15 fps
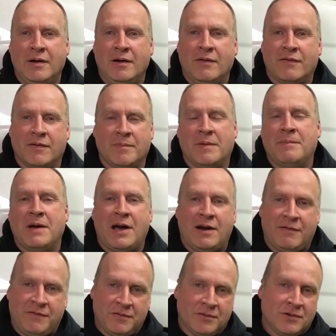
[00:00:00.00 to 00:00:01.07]
from the
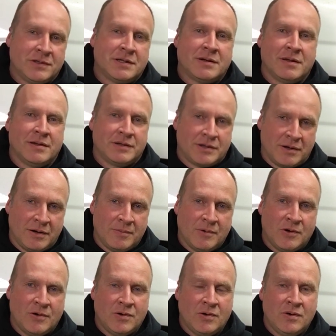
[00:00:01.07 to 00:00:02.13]
manifolds to the
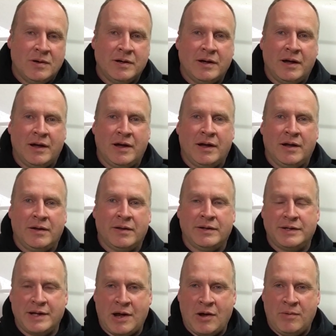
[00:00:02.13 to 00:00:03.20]
turbo and the
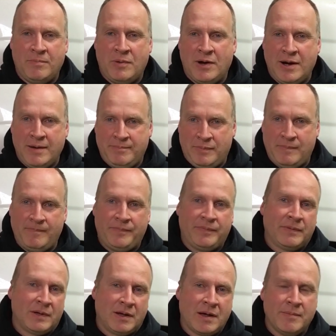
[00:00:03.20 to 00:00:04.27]
downpipe
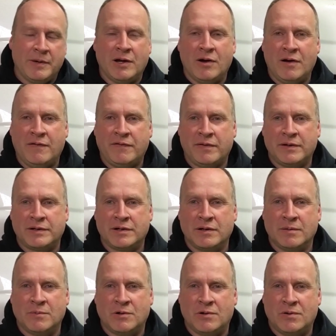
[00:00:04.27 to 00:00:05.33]
coming off of the
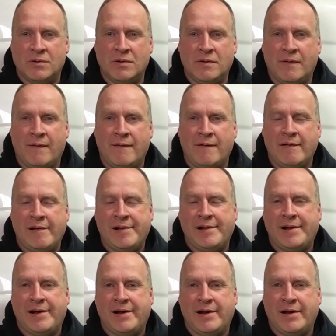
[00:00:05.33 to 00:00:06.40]
turbo,
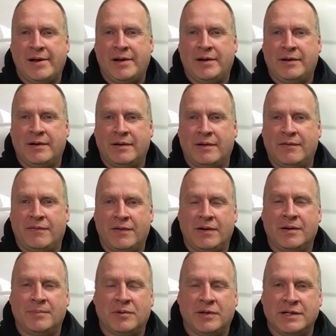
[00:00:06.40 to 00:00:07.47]
and find
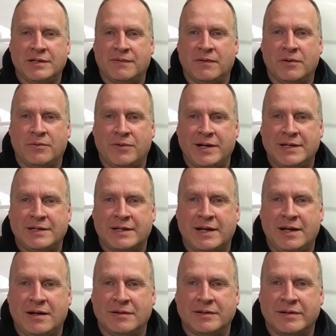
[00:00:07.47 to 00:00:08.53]
a place for the
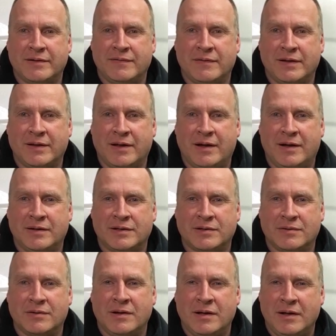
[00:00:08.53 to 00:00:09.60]
wastegate and stuff like that. So